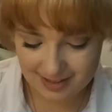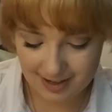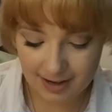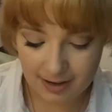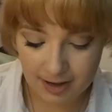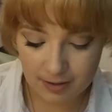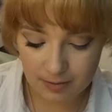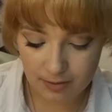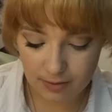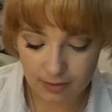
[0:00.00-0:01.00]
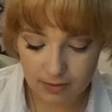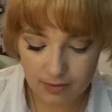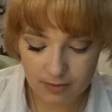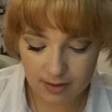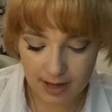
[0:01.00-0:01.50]
I
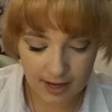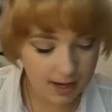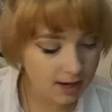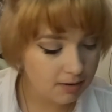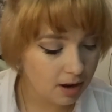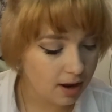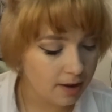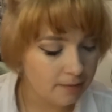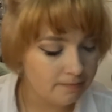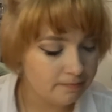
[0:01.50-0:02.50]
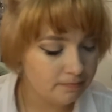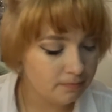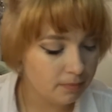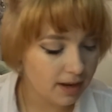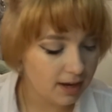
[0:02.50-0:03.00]
do like it,
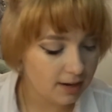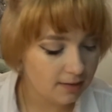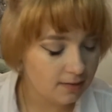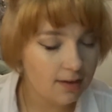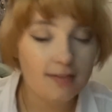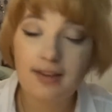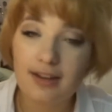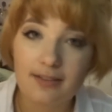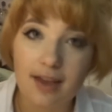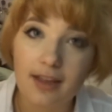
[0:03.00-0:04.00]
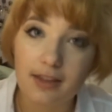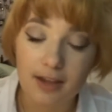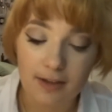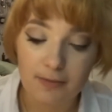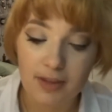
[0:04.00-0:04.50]
but it doesn't exactly
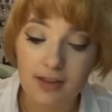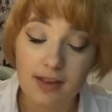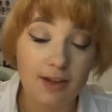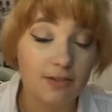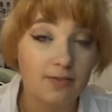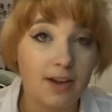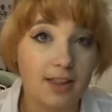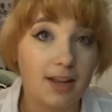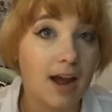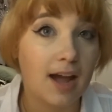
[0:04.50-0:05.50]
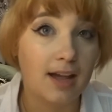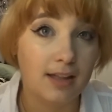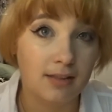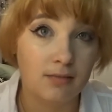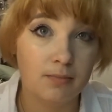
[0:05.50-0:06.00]
give me the lash effect that
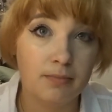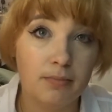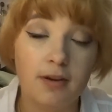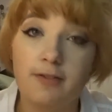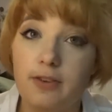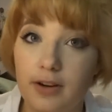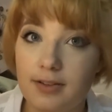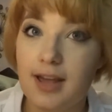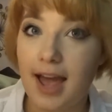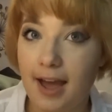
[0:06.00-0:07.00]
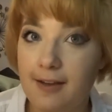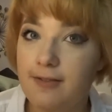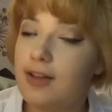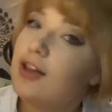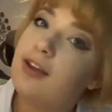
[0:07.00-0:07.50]
I prefer to have,
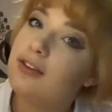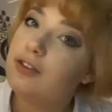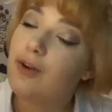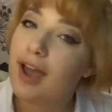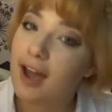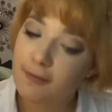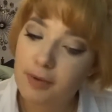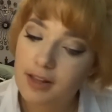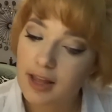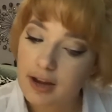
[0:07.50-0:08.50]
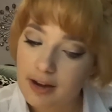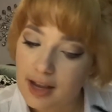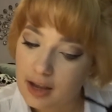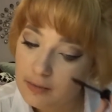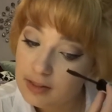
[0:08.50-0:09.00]
so I have been layering
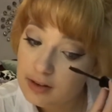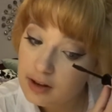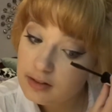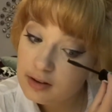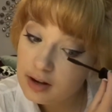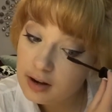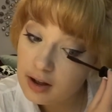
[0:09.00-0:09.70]
it with another